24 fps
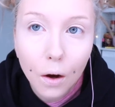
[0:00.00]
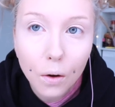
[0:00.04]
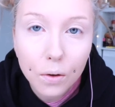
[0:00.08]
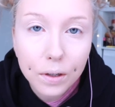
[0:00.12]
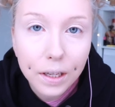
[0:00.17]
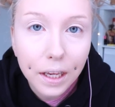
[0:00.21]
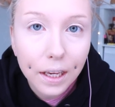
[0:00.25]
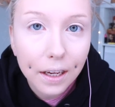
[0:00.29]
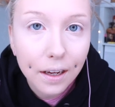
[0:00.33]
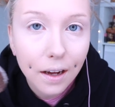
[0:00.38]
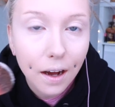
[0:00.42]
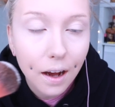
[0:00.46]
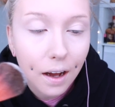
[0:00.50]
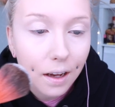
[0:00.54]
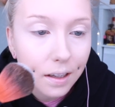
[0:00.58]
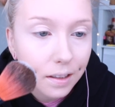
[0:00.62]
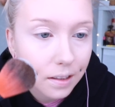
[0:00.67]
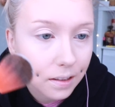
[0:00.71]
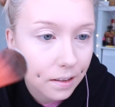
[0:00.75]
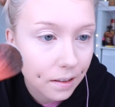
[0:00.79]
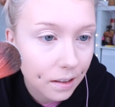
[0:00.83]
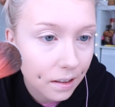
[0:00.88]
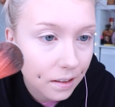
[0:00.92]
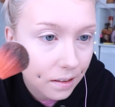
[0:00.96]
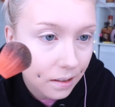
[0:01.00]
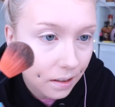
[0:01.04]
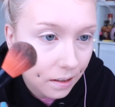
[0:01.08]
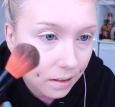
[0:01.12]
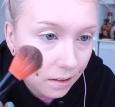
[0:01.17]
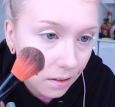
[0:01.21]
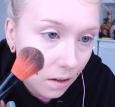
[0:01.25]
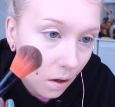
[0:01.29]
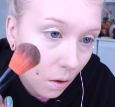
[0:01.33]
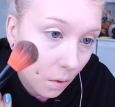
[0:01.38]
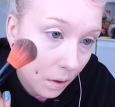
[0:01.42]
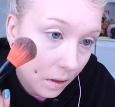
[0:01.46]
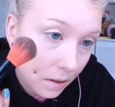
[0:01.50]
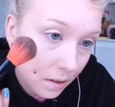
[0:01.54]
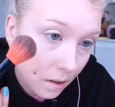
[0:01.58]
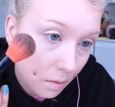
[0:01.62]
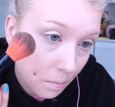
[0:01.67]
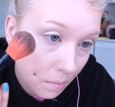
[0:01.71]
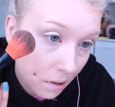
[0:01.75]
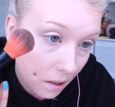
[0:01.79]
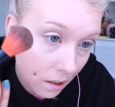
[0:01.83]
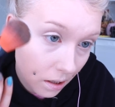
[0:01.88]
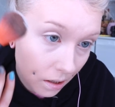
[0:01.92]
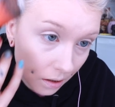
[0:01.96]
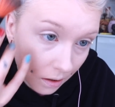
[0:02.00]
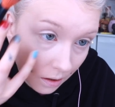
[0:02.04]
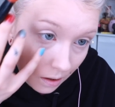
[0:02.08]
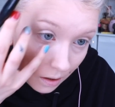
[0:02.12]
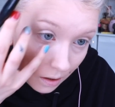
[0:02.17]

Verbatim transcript: Okay guys, this is going to be